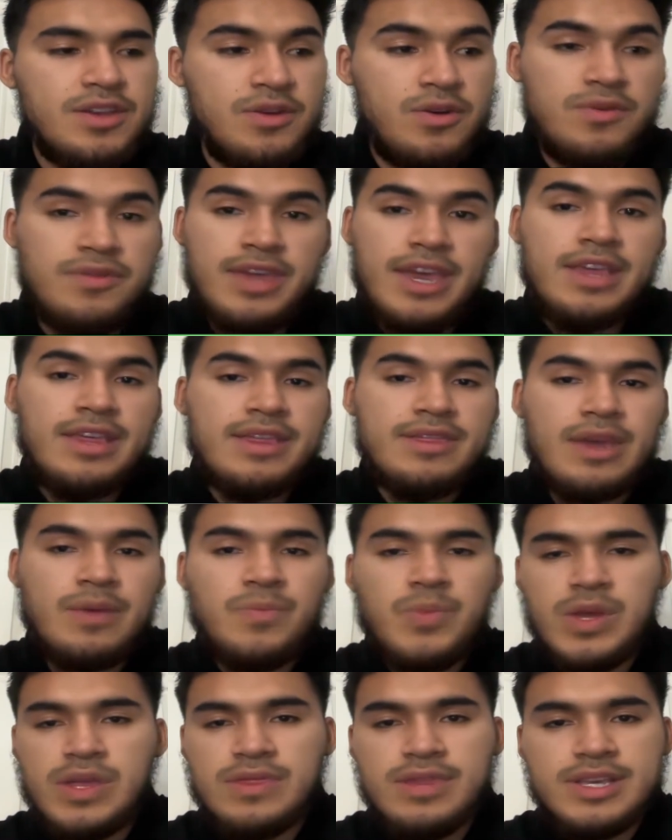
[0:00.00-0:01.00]
you know, they they
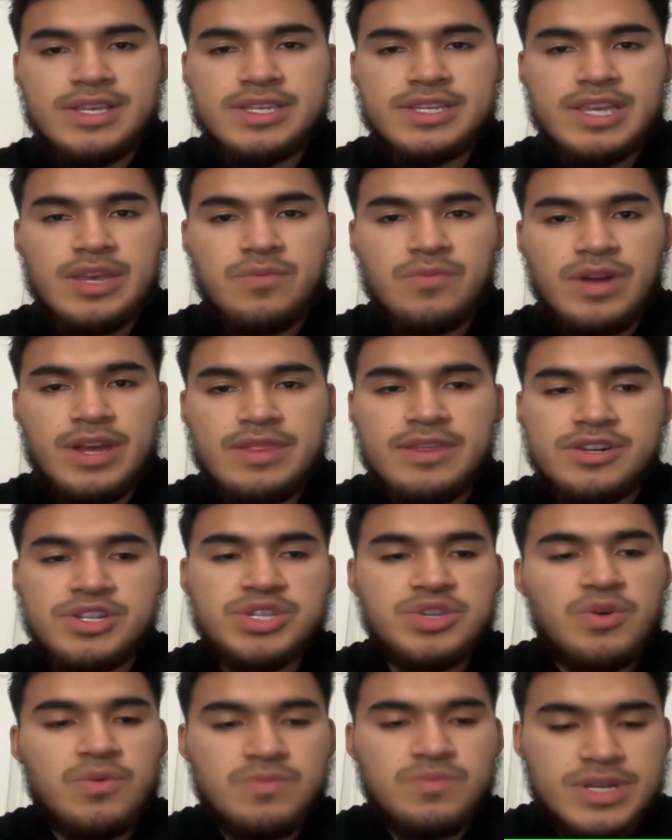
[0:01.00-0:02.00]
beat this team, right? They're
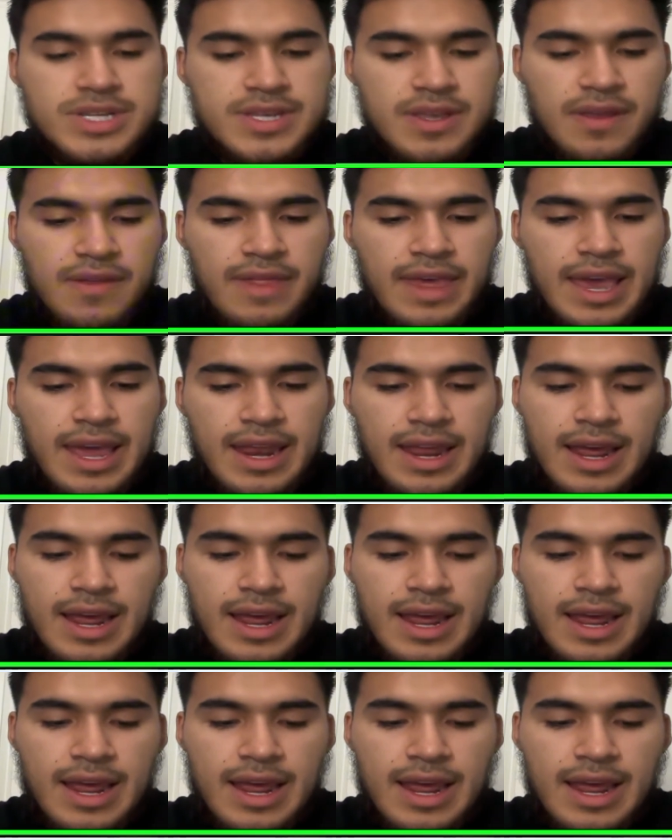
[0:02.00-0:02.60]
still missing that.